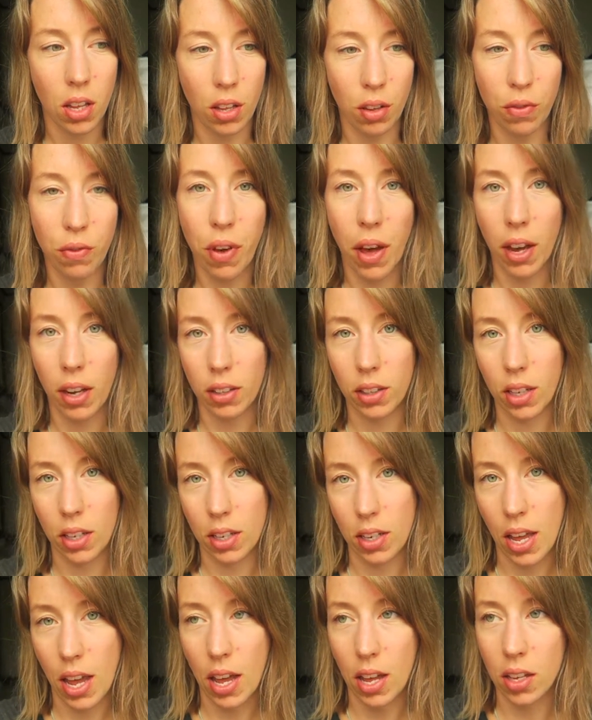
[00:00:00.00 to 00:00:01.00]
effect that
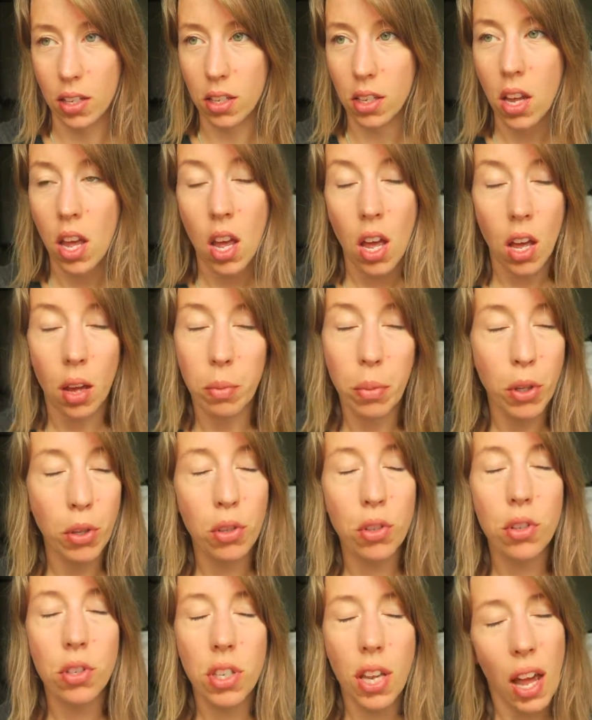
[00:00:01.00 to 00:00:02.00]
it has. I mean,
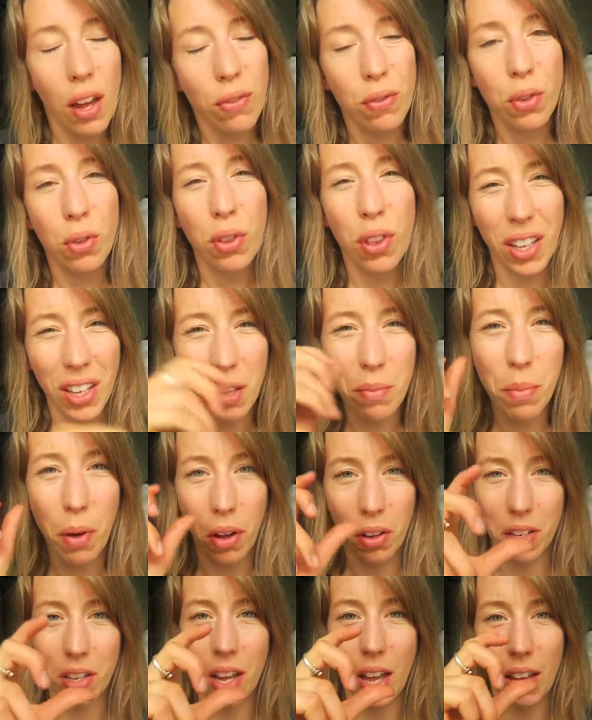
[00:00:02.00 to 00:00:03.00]
you just have to think
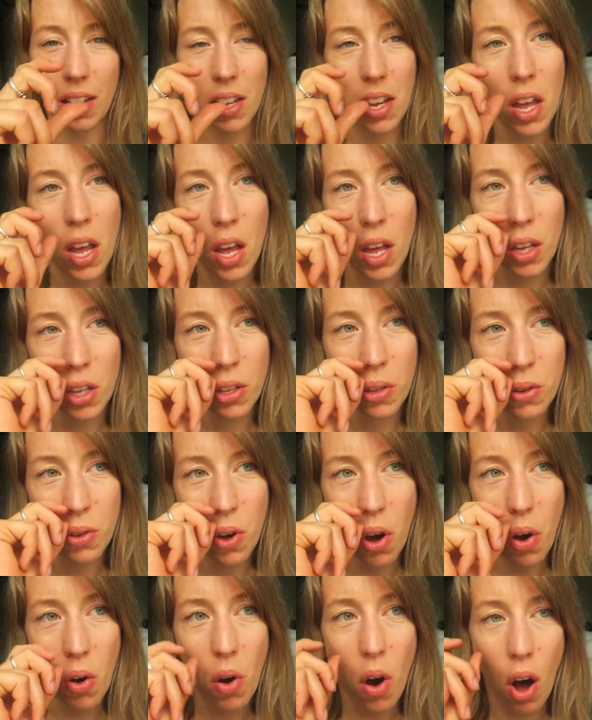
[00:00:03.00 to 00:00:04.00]
about that. You
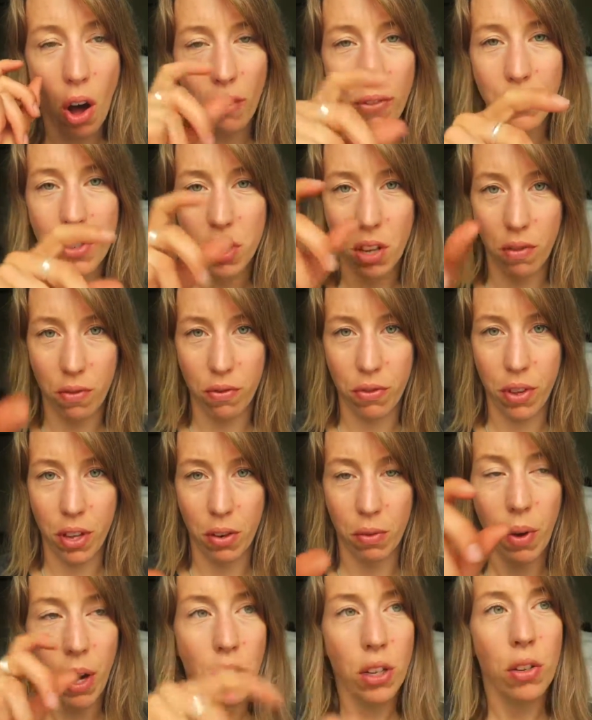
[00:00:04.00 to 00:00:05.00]
go off
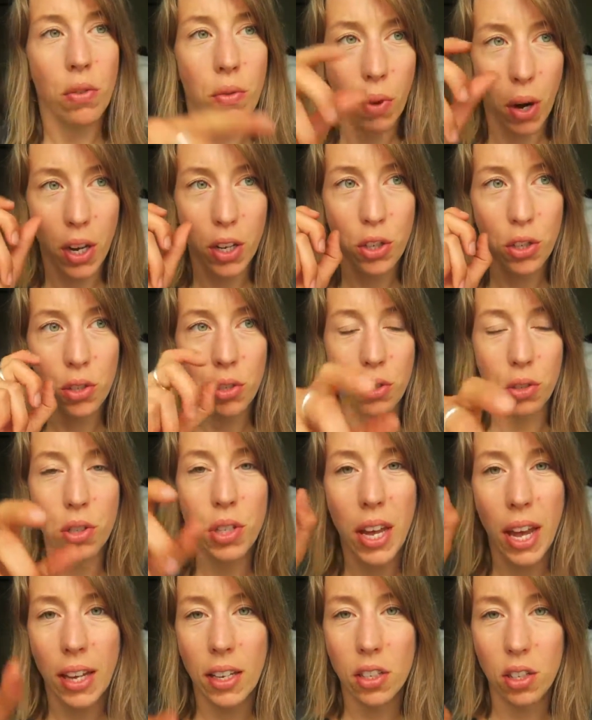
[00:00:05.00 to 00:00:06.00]
something. Why should you
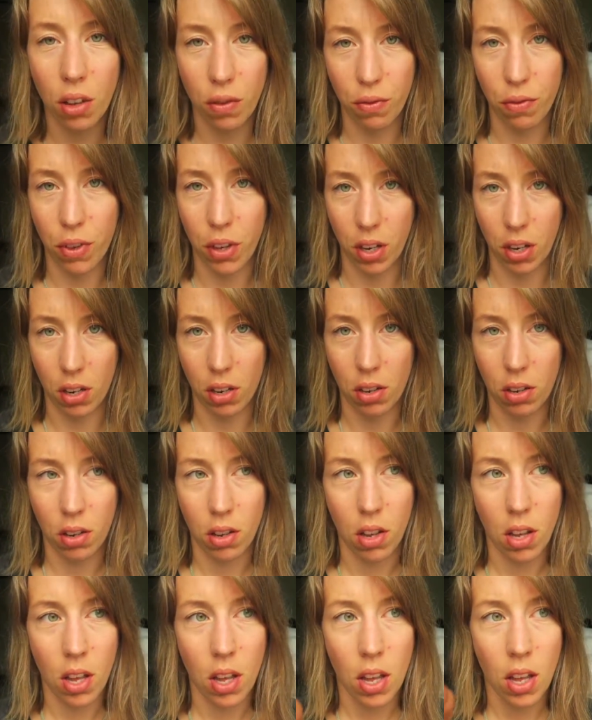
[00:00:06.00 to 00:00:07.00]
take something
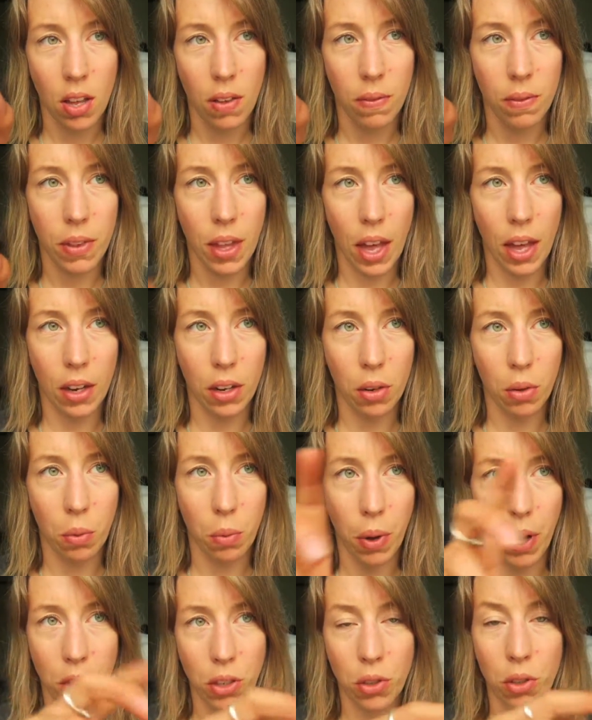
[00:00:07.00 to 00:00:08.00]
that
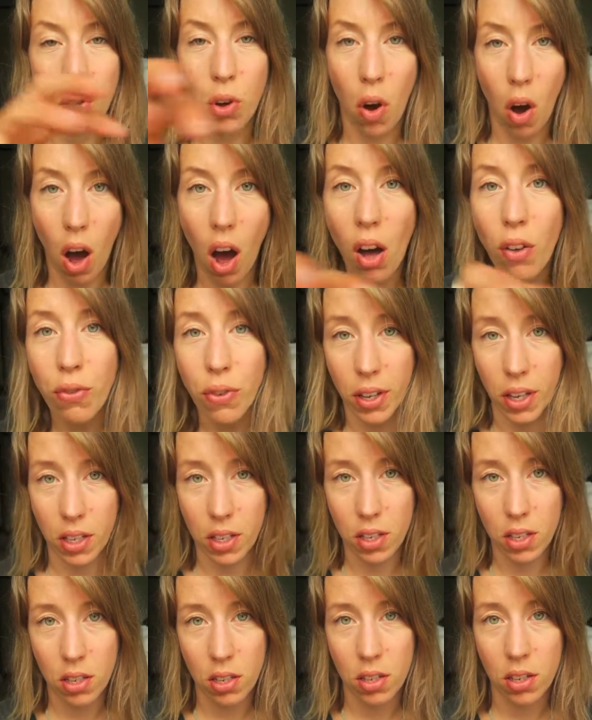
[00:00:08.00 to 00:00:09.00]
when you go off
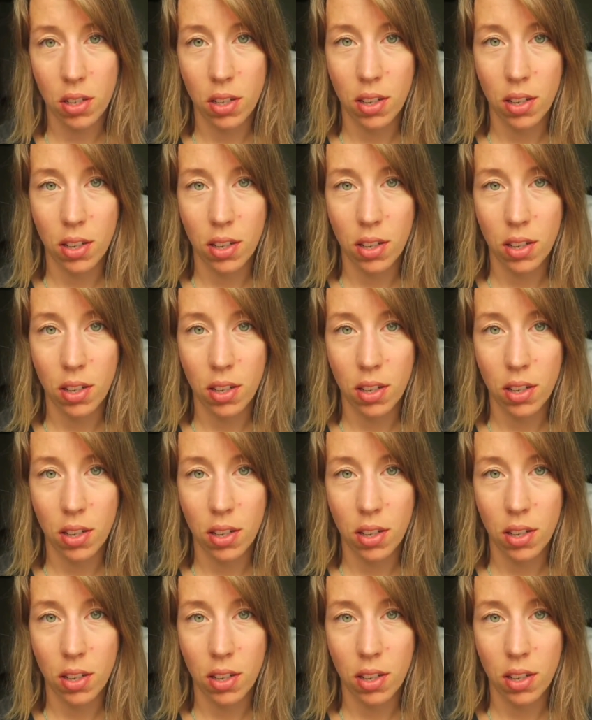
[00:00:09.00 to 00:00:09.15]
it